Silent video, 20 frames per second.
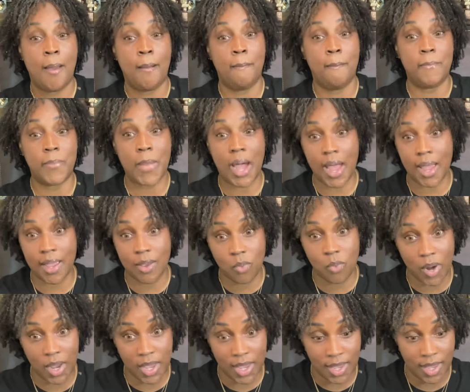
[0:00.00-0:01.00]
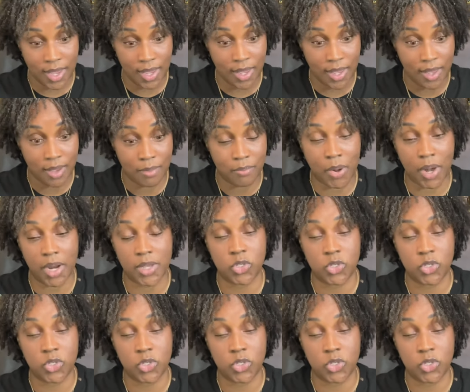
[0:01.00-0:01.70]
My Way by